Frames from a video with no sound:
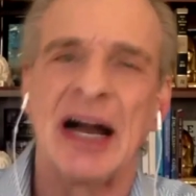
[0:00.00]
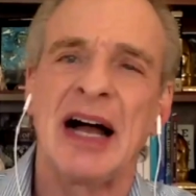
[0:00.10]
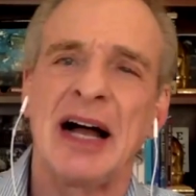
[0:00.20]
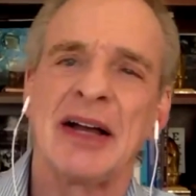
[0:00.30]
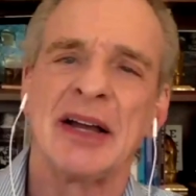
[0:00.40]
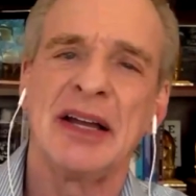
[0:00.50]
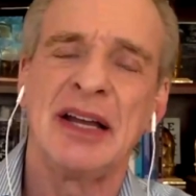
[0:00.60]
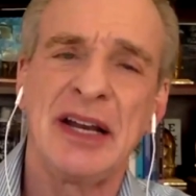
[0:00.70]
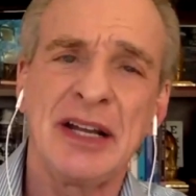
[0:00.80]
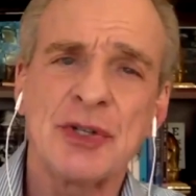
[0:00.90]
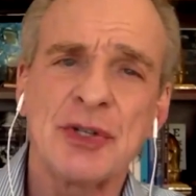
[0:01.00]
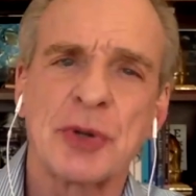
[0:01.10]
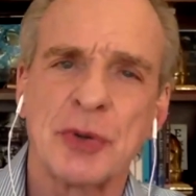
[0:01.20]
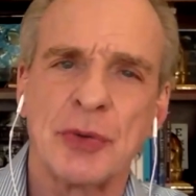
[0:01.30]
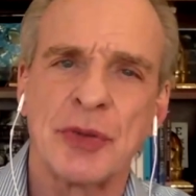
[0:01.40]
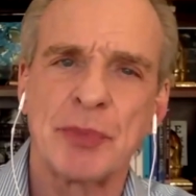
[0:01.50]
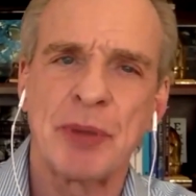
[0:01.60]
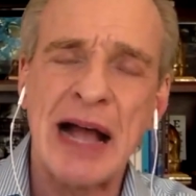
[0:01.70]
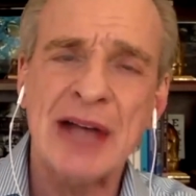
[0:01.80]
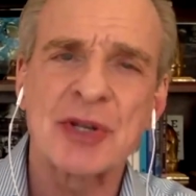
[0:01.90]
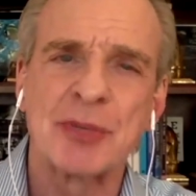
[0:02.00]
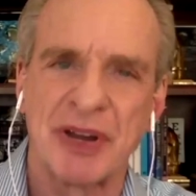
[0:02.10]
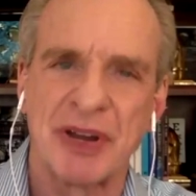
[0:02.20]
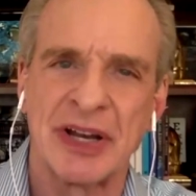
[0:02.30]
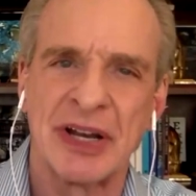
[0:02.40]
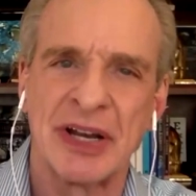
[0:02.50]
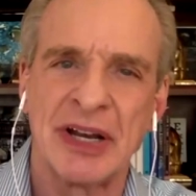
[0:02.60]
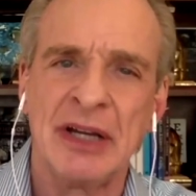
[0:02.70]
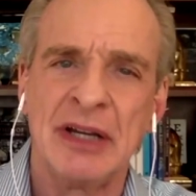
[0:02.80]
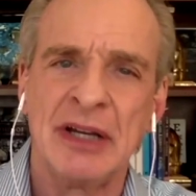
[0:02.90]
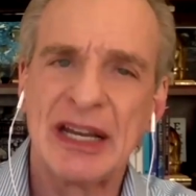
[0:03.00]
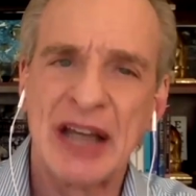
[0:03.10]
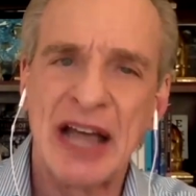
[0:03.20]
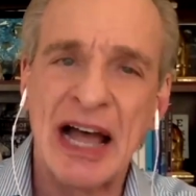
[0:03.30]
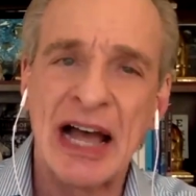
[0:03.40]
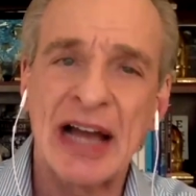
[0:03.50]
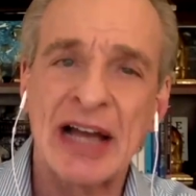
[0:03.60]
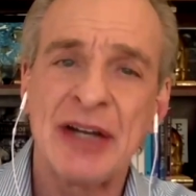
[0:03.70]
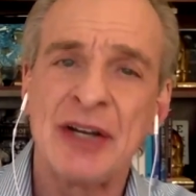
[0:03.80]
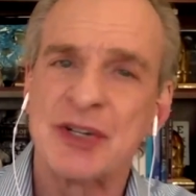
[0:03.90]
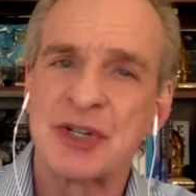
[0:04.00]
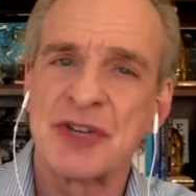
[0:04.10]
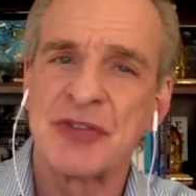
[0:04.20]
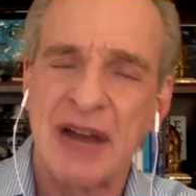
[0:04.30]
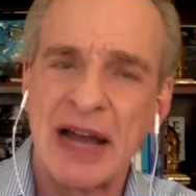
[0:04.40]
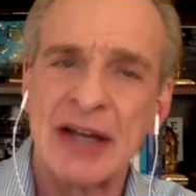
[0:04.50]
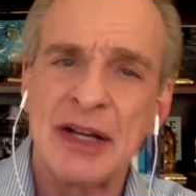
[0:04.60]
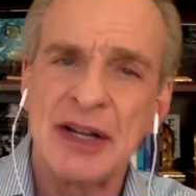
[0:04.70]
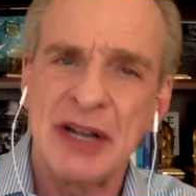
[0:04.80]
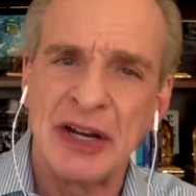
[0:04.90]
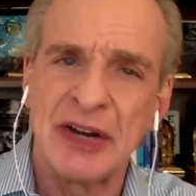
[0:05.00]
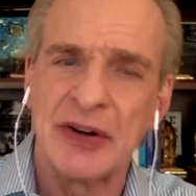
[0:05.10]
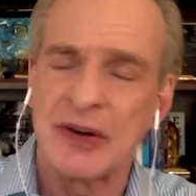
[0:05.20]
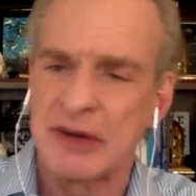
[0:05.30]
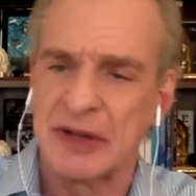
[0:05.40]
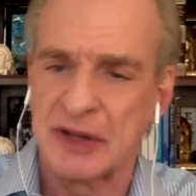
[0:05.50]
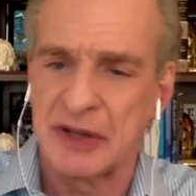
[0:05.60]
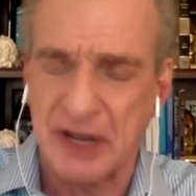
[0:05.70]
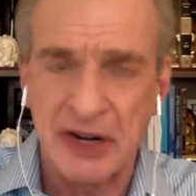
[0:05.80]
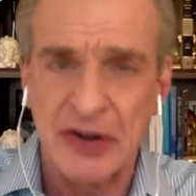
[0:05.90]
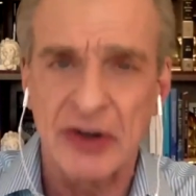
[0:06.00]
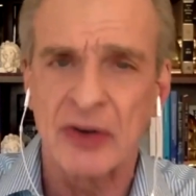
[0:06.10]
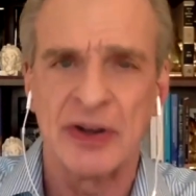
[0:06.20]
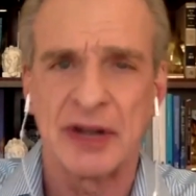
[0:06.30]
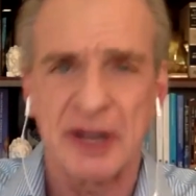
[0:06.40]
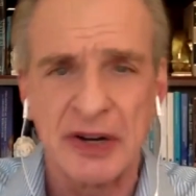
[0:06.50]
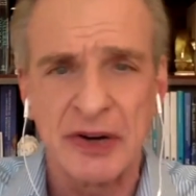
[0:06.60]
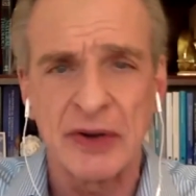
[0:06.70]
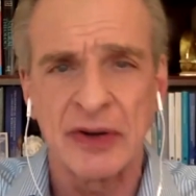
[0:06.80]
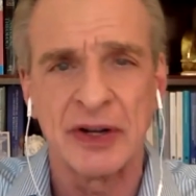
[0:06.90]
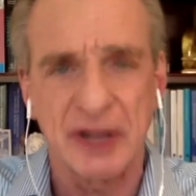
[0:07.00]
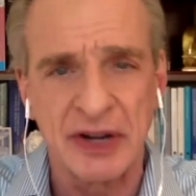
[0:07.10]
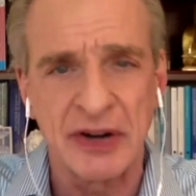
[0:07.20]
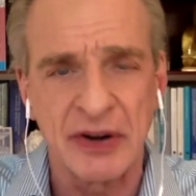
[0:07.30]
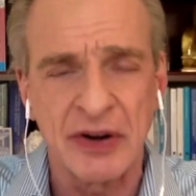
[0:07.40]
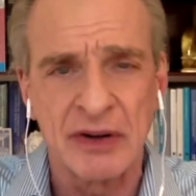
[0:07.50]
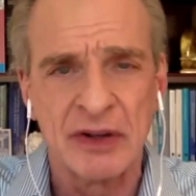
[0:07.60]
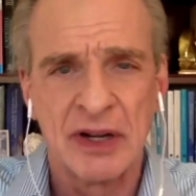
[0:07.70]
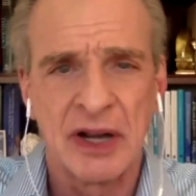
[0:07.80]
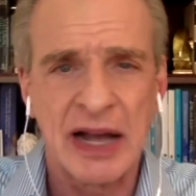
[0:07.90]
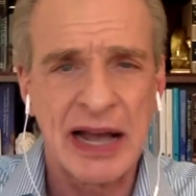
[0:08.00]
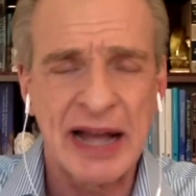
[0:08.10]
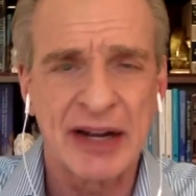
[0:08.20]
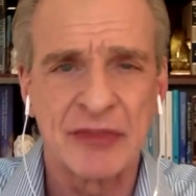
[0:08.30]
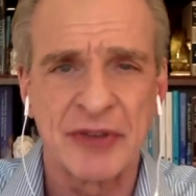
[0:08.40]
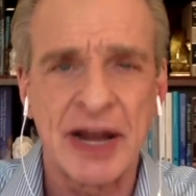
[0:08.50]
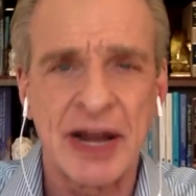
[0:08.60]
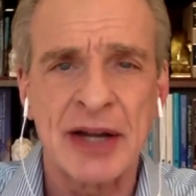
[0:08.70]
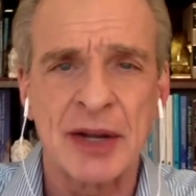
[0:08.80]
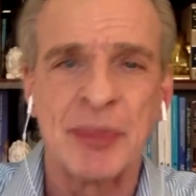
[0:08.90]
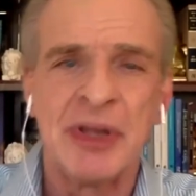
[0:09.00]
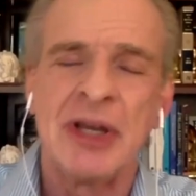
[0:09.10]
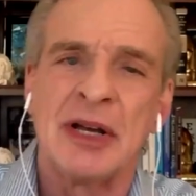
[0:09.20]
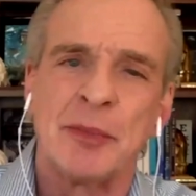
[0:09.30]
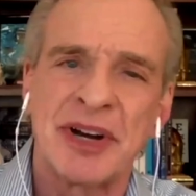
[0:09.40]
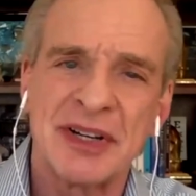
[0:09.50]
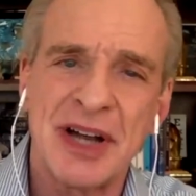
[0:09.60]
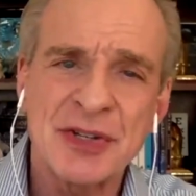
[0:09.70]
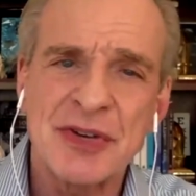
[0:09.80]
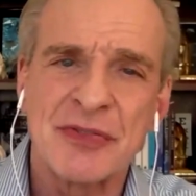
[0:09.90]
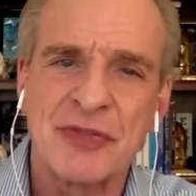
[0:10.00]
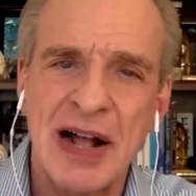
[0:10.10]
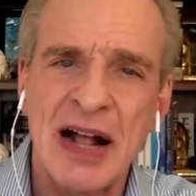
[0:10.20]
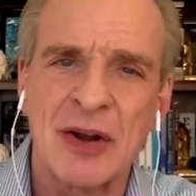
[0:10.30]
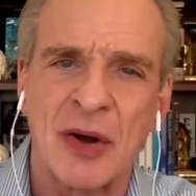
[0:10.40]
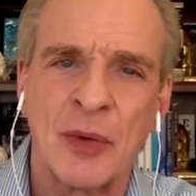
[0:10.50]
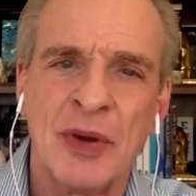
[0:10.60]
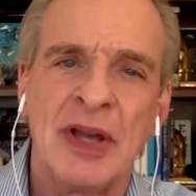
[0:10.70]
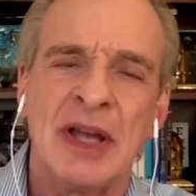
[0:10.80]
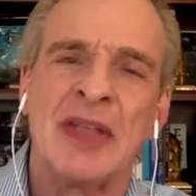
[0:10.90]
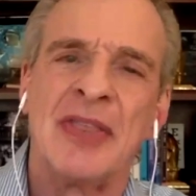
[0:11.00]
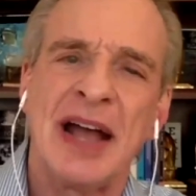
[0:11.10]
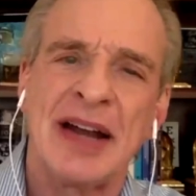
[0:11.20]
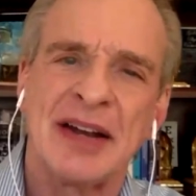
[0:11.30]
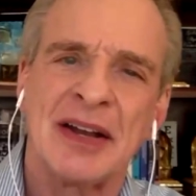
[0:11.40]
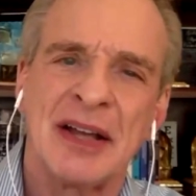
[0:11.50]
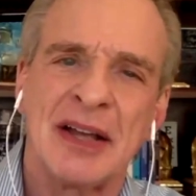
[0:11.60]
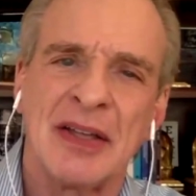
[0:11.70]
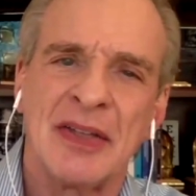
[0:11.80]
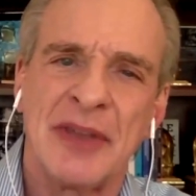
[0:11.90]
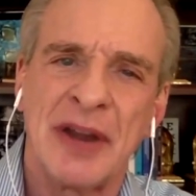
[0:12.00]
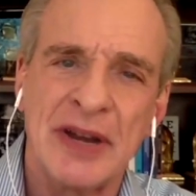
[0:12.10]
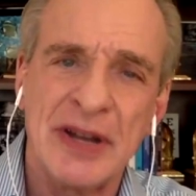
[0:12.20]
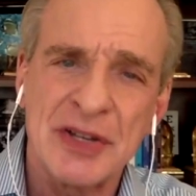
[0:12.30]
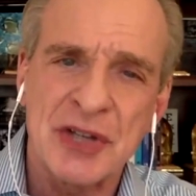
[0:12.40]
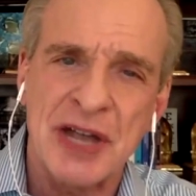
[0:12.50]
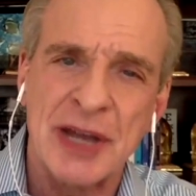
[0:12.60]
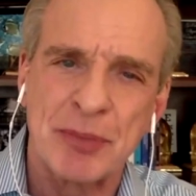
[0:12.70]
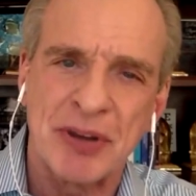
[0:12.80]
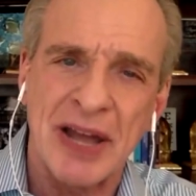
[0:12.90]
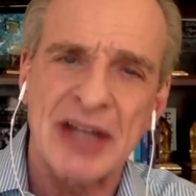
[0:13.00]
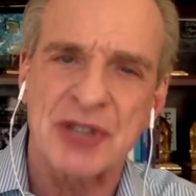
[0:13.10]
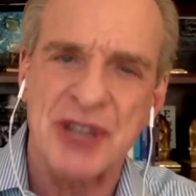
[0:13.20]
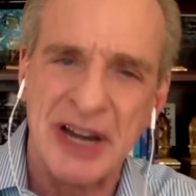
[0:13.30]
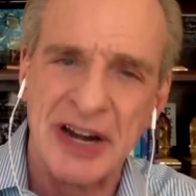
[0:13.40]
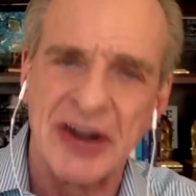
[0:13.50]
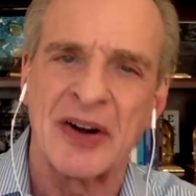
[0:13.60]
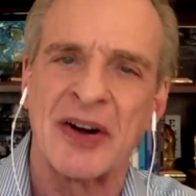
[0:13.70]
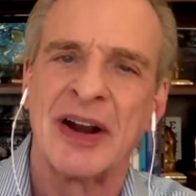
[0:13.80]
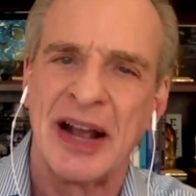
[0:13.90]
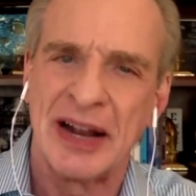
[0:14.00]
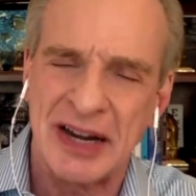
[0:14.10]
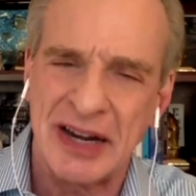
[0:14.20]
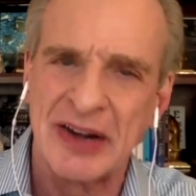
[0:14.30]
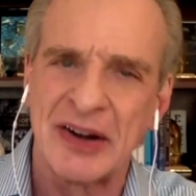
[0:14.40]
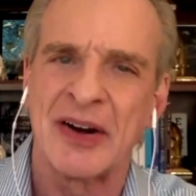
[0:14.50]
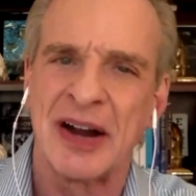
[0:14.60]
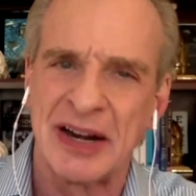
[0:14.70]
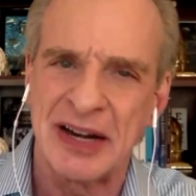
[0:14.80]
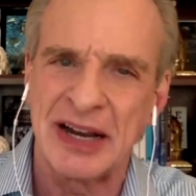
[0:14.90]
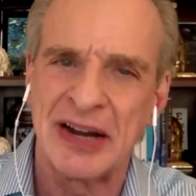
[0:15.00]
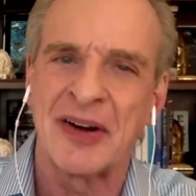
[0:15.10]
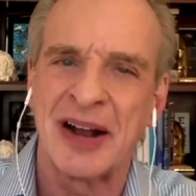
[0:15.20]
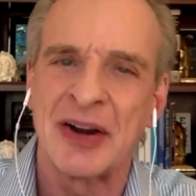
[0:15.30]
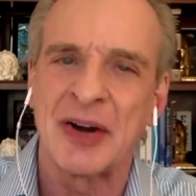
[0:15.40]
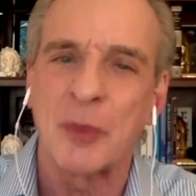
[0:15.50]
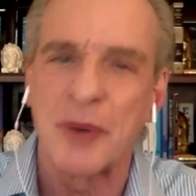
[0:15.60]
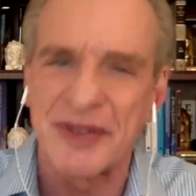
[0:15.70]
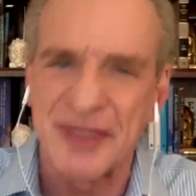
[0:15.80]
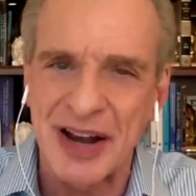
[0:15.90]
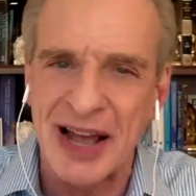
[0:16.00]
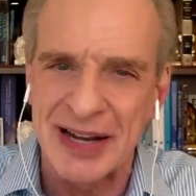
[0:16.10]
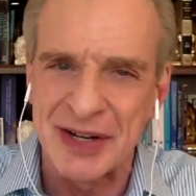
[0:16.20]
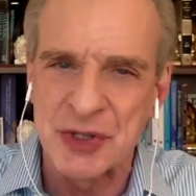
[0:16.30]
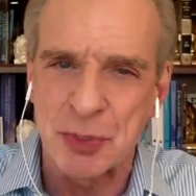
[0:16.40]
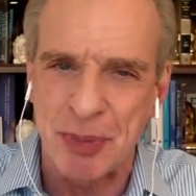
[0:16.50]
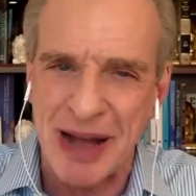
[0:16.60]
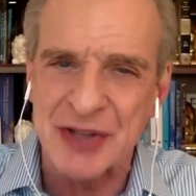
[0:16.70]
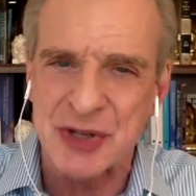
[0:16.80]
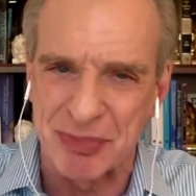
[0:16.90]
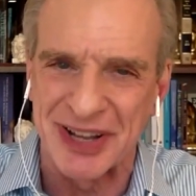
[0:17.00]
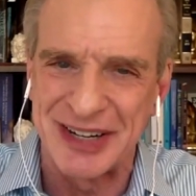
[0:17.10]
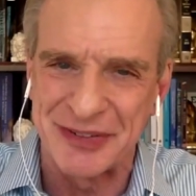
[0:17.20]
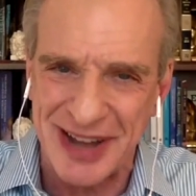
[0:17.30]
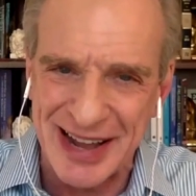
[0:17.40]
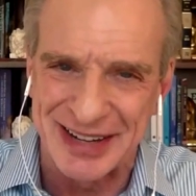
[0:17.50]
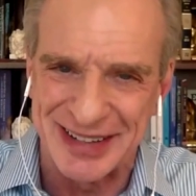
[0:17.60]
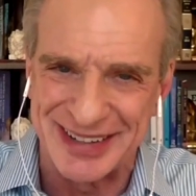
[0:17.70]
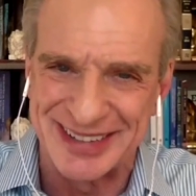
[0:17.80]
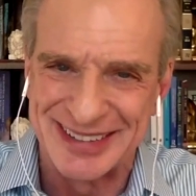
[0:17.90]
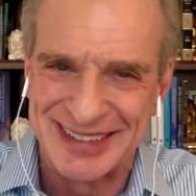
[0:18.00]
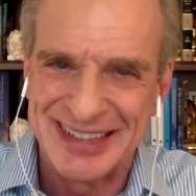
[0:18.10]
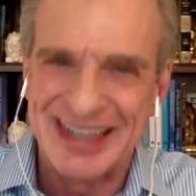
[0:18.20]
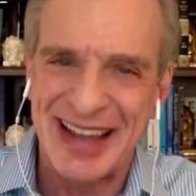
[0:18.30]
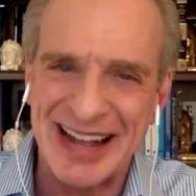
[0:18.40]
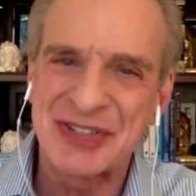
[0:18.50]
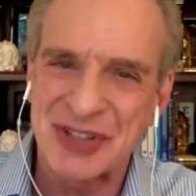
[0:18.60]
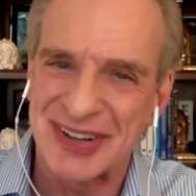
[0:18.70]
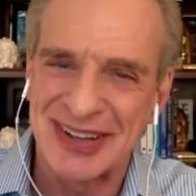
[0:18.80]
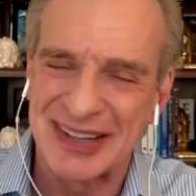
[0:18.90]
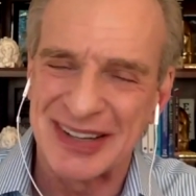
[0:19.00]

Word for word: Uh, it is true that possibly a line is divided here and here and here and here uh, ad infinitum, but it doesn't follow that there is a place here and here and here and here where the line is possibly divided. That's mm-hmm.